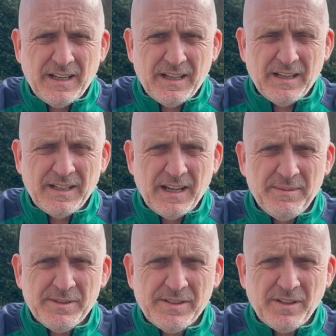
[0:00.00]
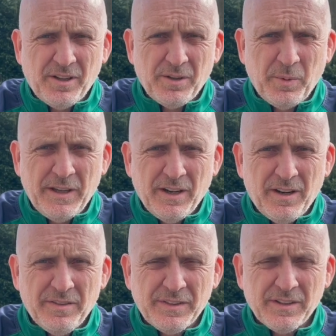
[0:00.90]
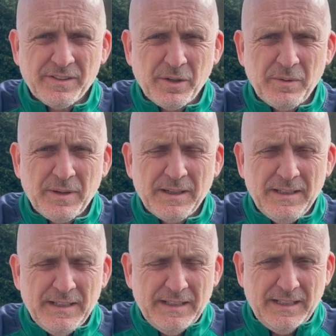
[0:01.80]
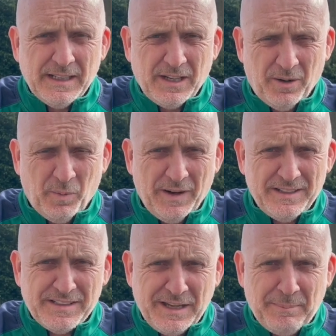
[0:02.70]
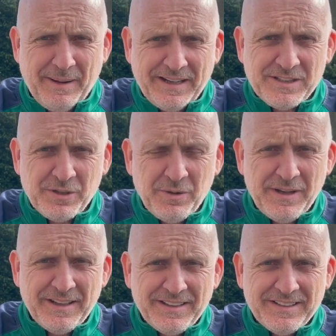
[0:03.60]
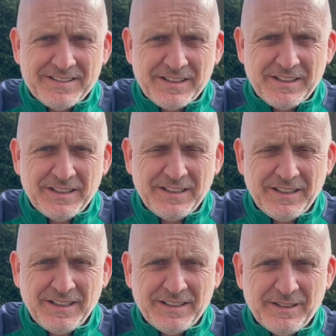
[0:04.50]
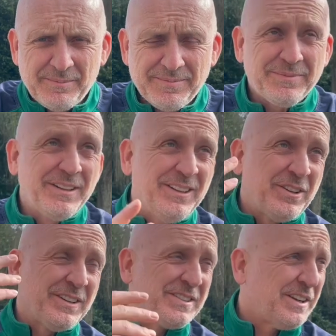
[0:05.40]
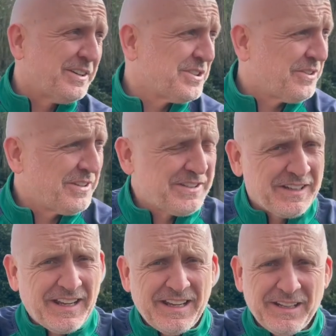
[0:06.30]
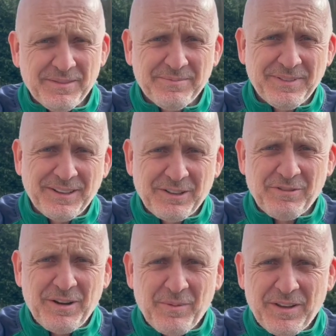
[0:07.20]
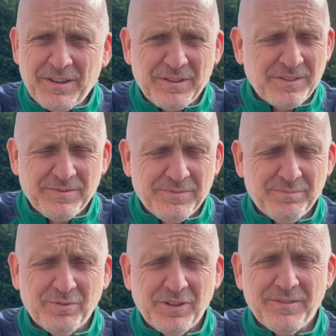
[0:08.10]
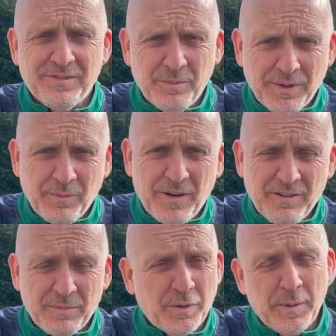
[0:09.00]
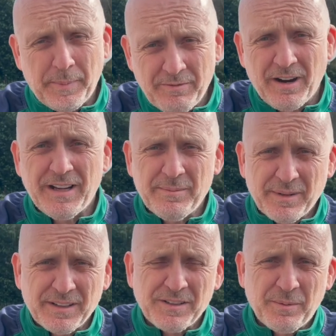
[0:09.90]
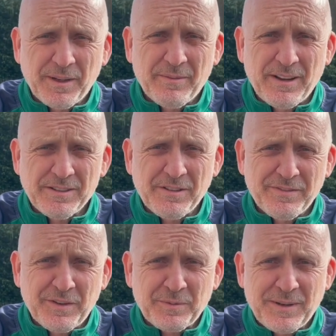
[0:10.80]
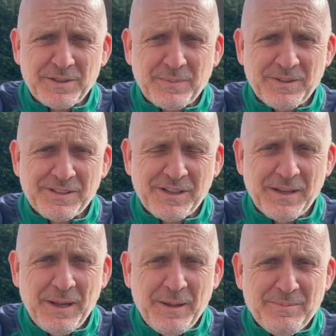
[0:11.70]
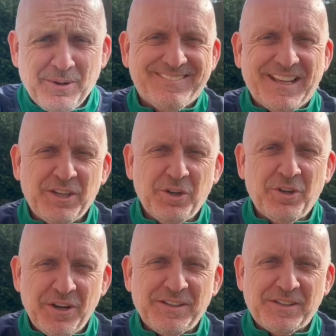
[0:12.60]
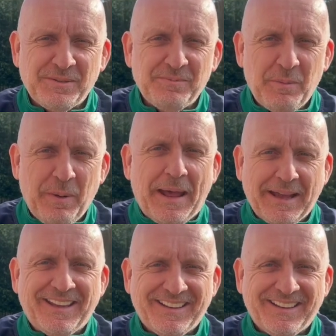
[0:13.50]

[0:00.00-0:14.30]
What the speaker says: games start the week after. So can't wait to get back to it. And when you look at the sunshine today and a great weather, it's brilliant footballing weather. It'll probably be raining by the time we come out to our first match, but thank goodness we're back.